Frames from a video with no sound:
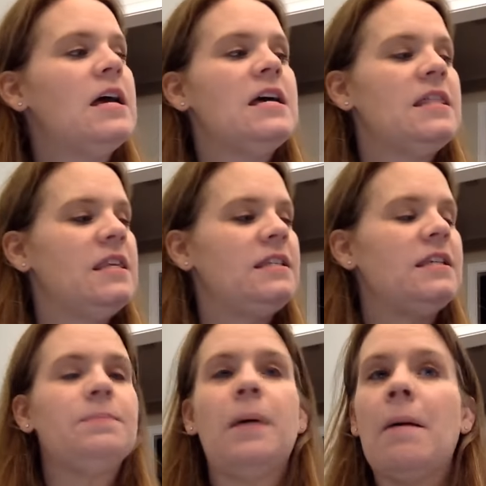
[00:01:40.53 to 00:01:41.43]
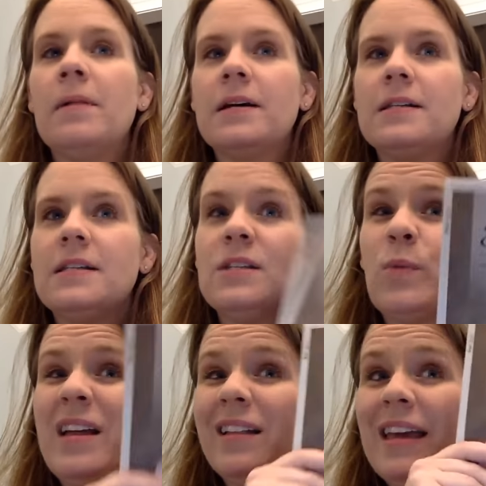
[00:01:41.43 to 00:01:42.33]
this is Publix's
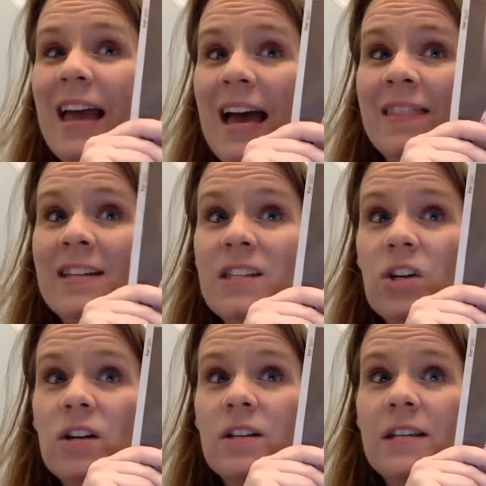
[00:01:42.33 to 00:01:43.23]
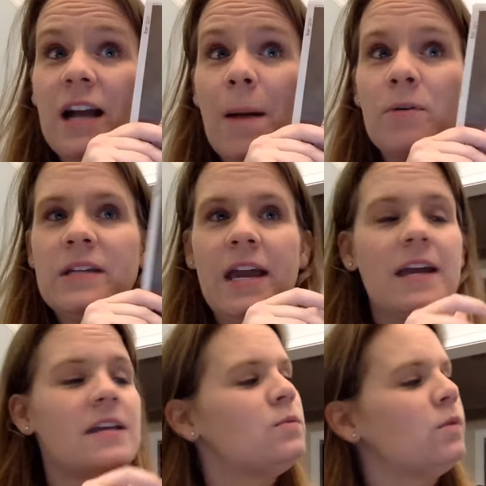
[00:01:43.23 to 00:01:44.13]
weekly ad that starts in a couple
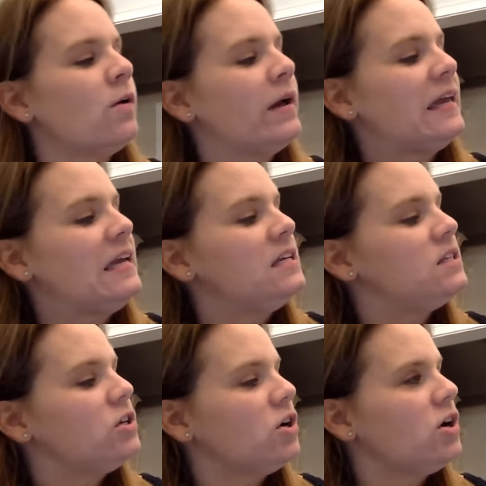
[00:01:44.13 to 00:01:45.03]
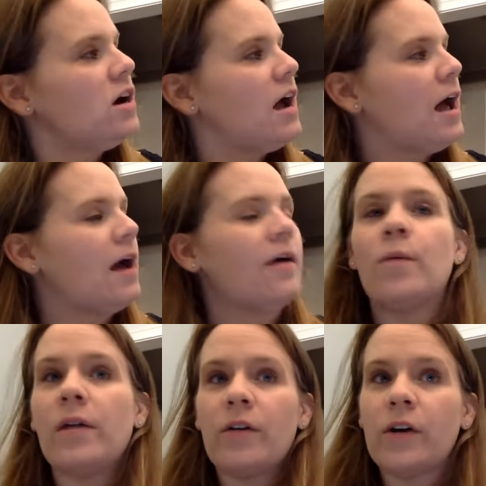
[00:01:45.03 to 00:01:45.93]
days. We're going Easter, uh,
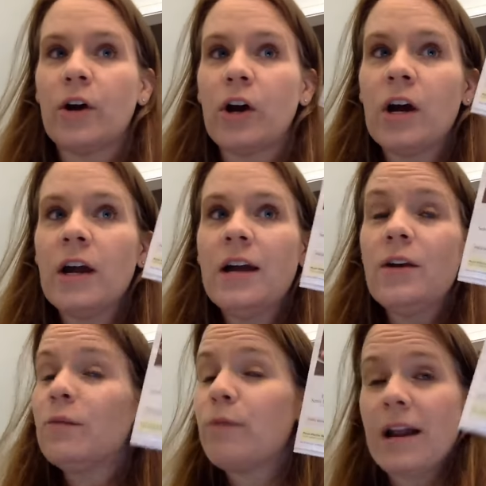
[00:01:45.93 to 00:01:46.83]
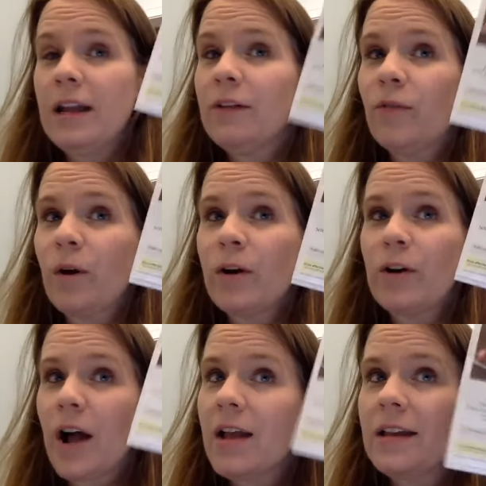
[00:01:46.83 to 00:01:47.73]
whether you're ready for it or
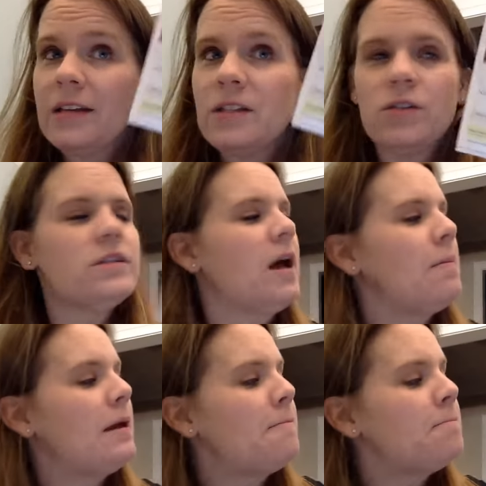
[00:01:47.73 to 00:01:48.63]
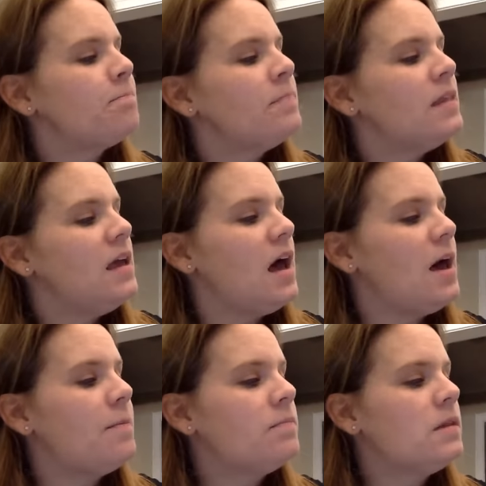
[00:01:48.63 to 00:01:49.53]
not, Easter's coming.
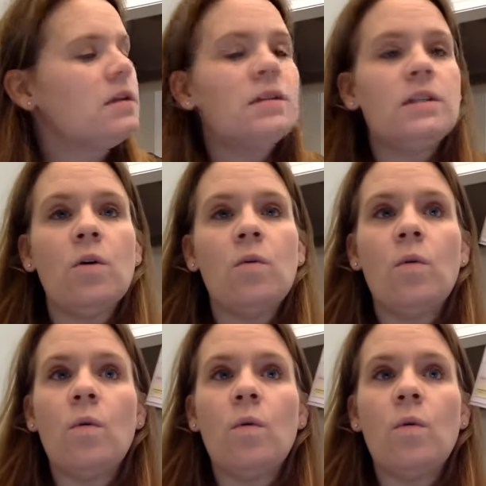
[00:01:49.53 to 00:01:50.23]
Um, so,